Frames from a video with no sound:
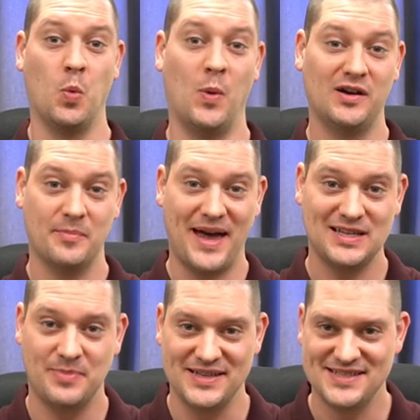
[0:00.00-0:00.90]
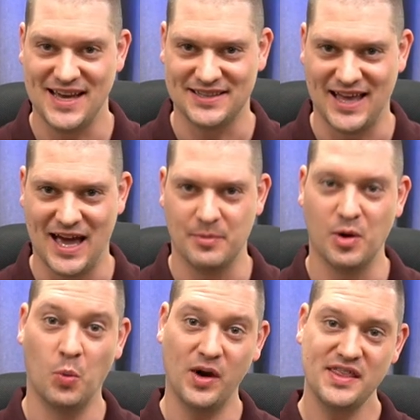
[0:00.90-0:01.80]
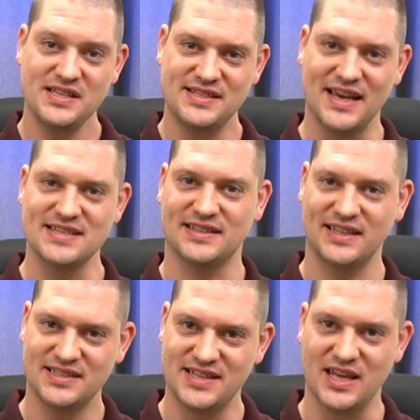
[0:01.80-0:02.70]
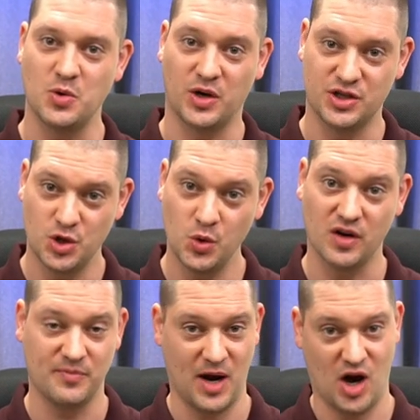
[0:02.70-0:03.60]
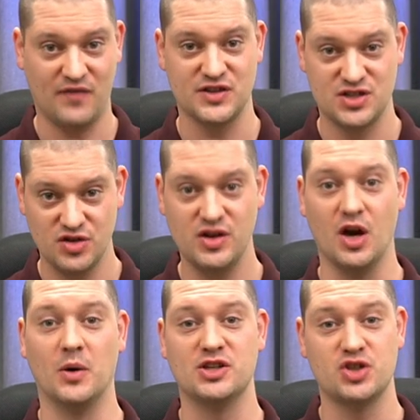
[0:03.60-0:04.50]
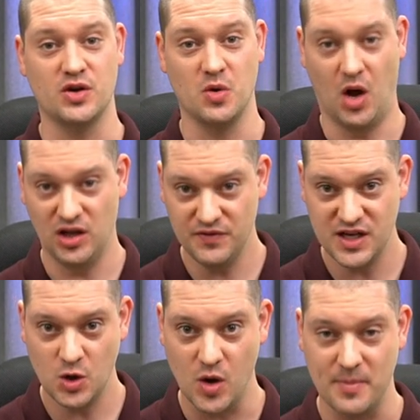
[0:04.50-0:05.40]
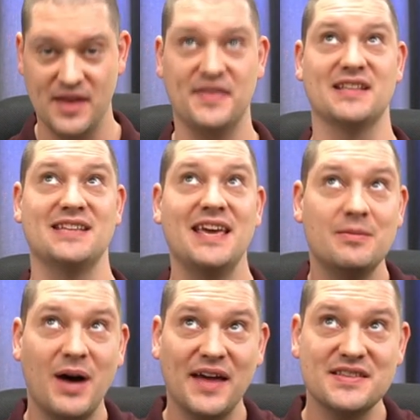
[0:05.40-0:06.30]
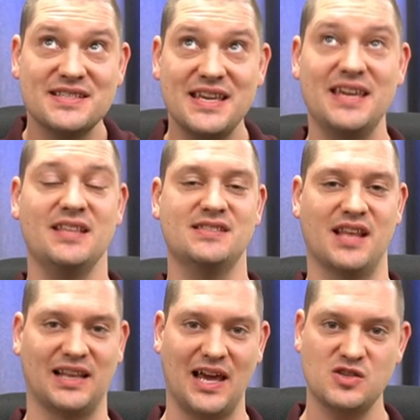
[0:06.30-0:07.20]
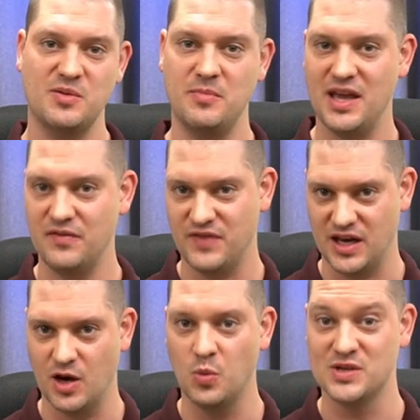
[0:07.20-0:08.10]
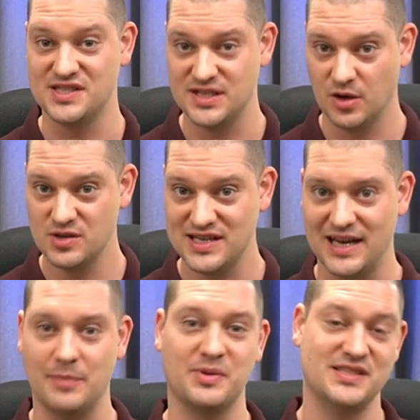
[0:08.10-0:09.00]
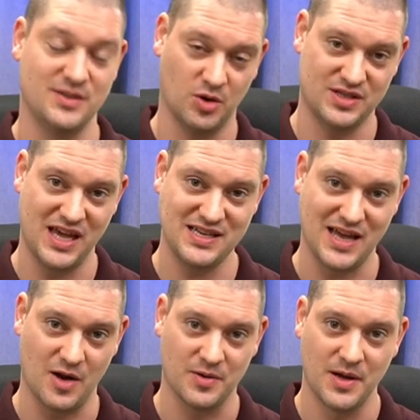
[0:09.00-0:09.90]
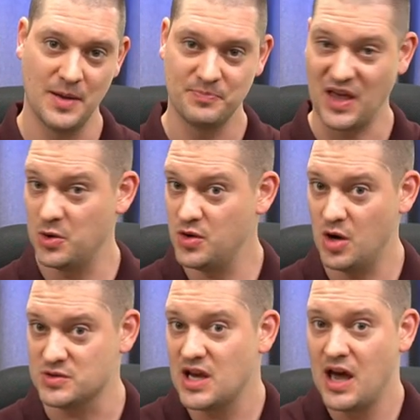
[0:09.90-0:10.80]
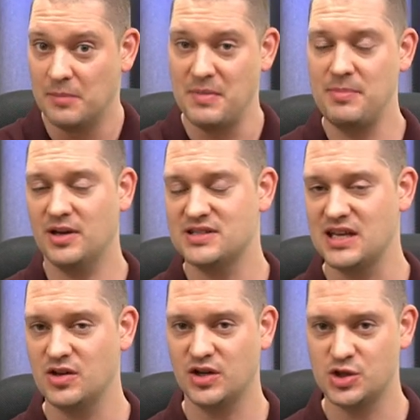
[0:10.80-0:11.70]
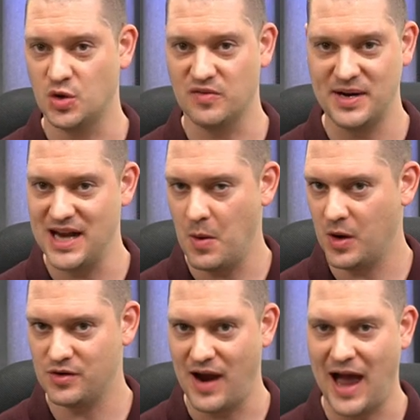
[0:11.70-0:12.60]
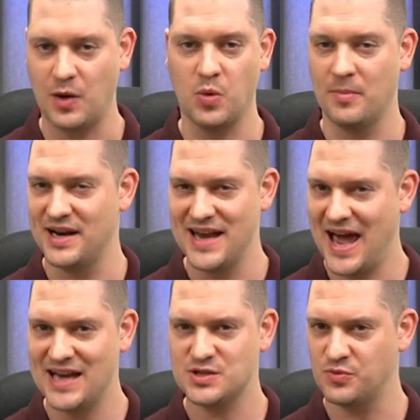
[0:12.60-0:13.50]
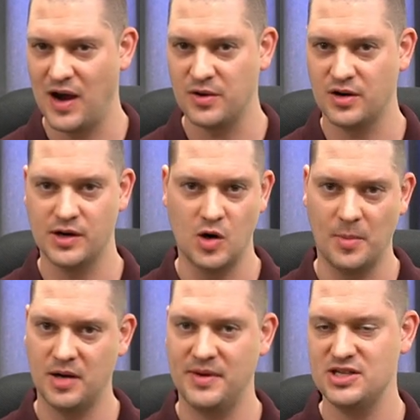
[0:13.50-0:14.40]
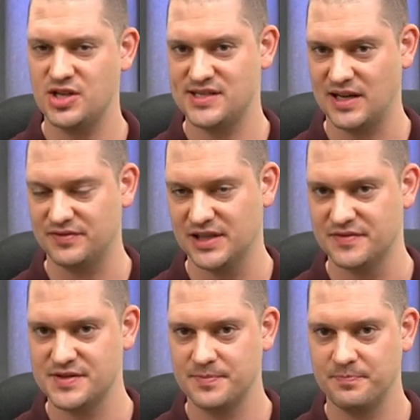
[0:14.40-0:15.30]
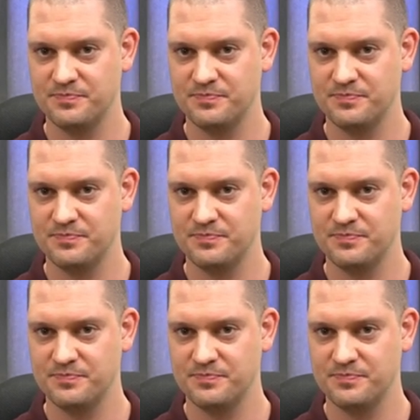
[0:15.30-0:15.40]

Welcome back to Ben's Tech Lab. One of these days I'd like to take you on a tour of my office studio and show you all of the equipment that's hidden behind the scenes that allows me to make a video with zero setup and zero takedown. And who knows, maybe I'll take you on a tour of my network rack where my NAS, router, and home automation stuff lives.